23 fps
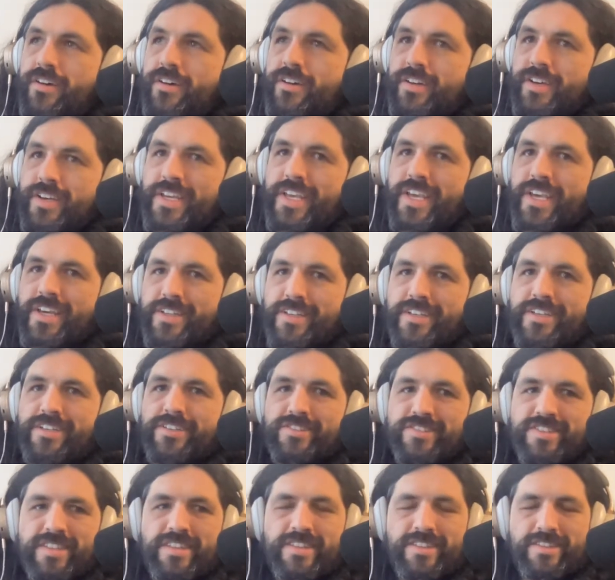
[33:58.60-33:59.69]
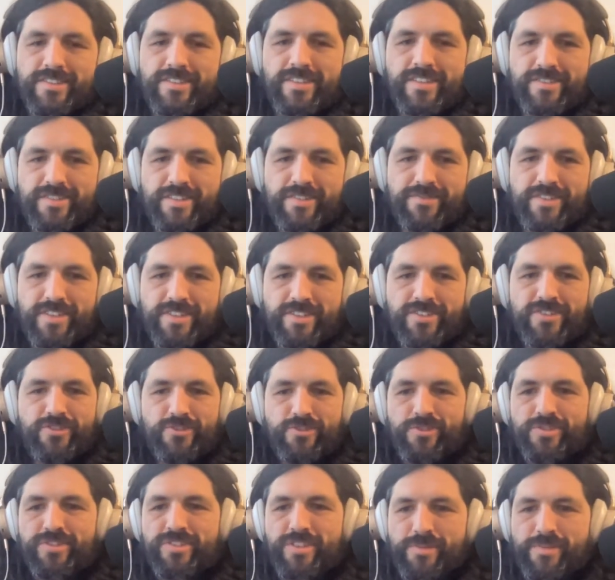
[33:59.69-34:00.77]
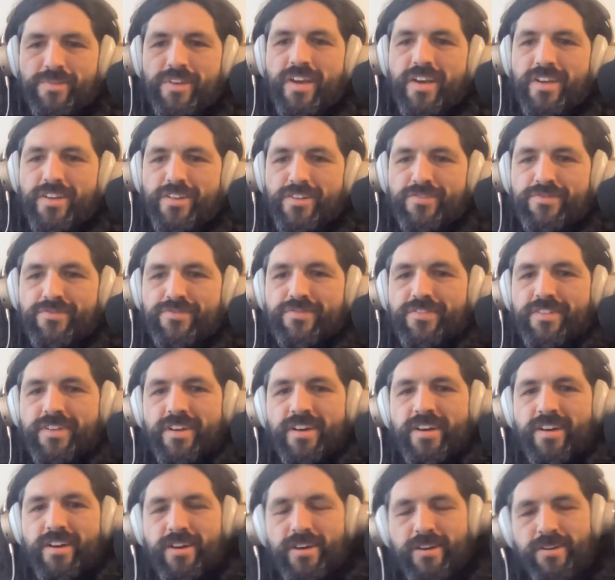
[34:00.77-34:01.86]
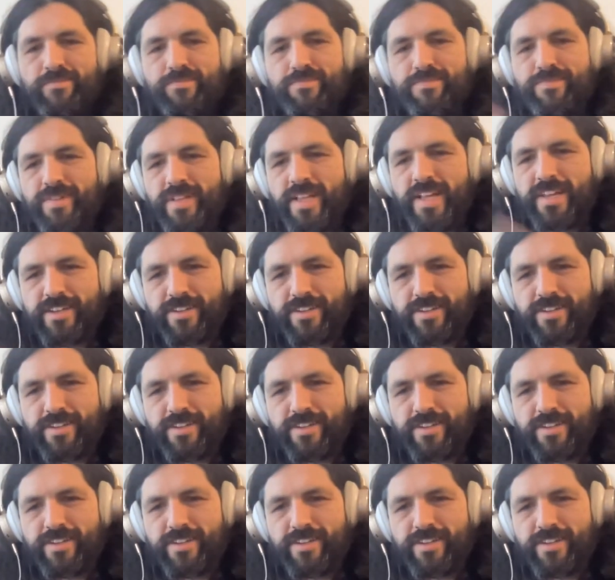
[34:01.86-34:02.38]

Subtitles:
Hegelian synthesis of the two, some kind of blend